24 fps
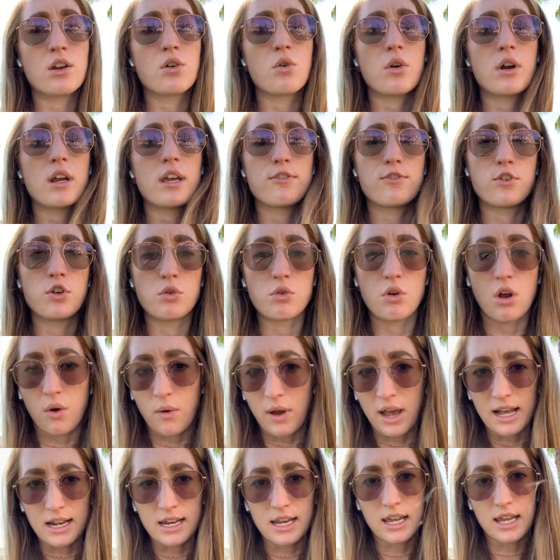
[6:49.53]
or if you know
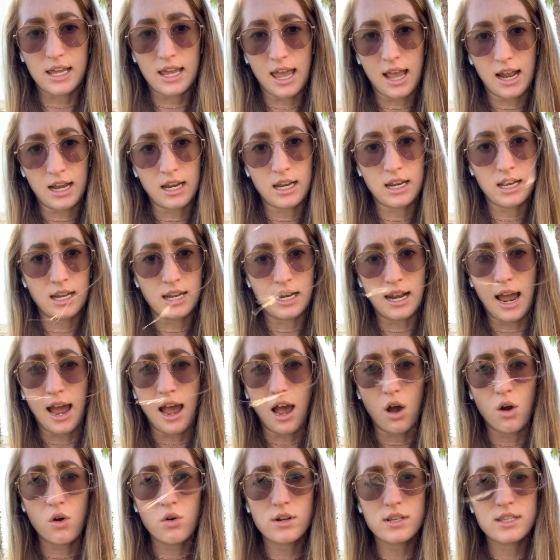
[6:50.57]
how to edit it
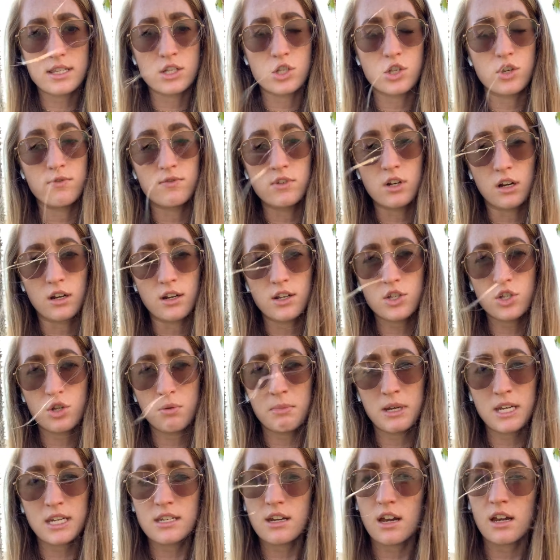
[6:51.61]
out since you've done it so
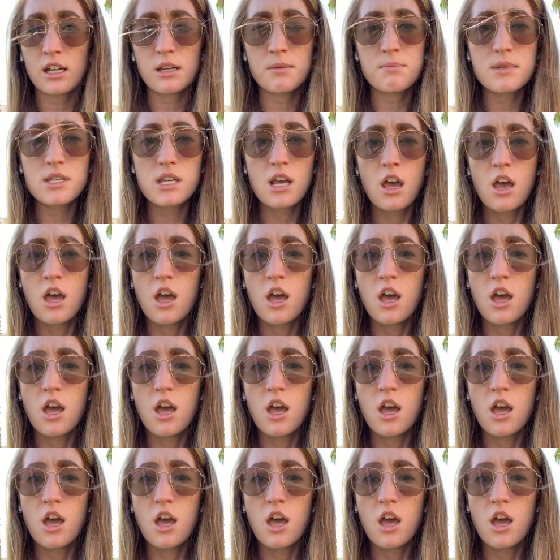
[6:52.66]
many times.